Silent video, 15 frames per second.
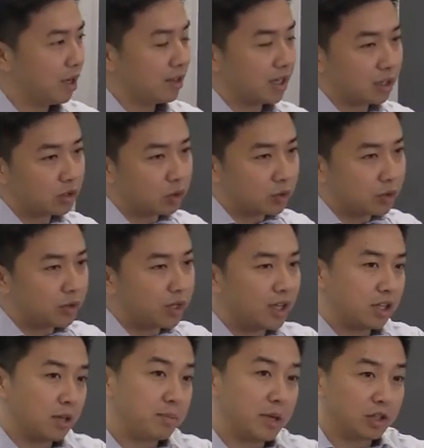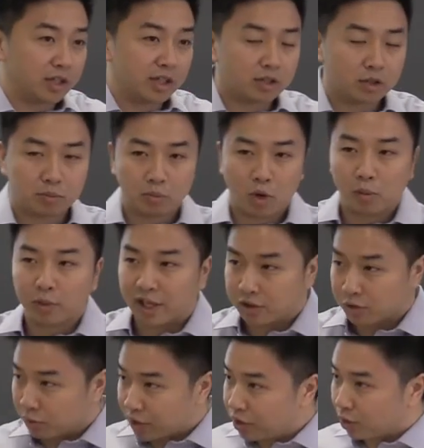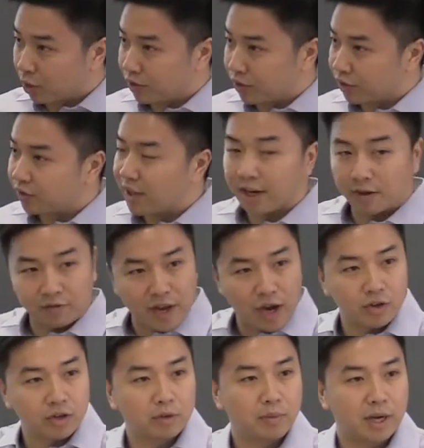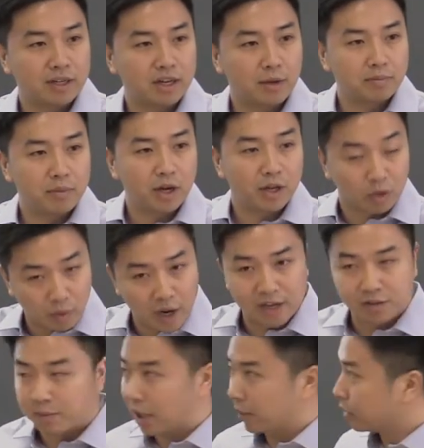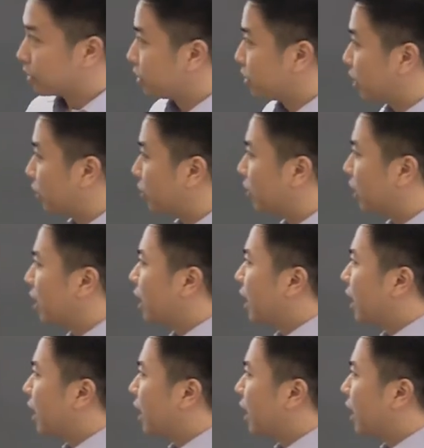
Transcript: they include the ability to mobilize resources that a founder might not otherwise be able to do,